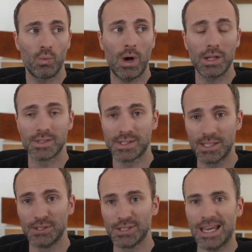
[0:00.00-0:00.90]
while
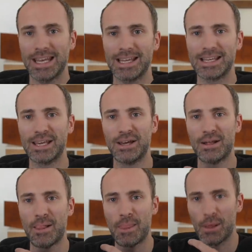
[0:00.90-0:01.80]
still getting
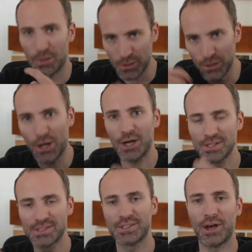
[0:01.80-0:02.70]

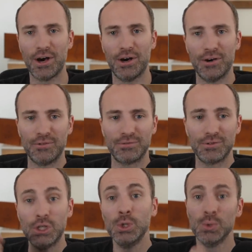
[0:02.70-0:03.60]
lots
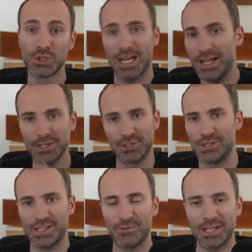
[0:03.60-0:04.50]
of new
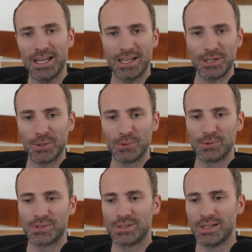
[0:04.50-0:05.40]
challenges every day and
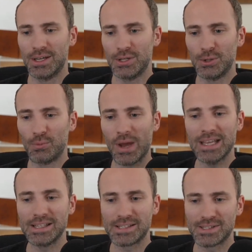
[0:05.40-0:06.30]
new new
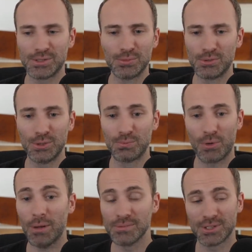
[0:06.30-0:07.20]
ways, new new
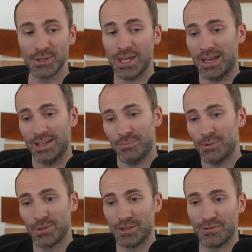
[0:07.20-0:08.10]
problems to look at, and that'd
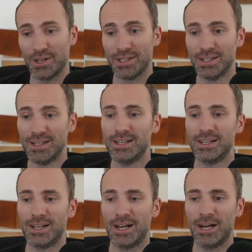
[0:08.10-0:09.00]
be really fun.
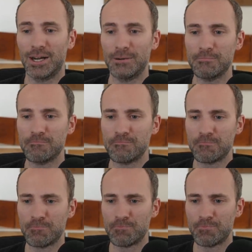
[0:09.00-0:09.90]
Um,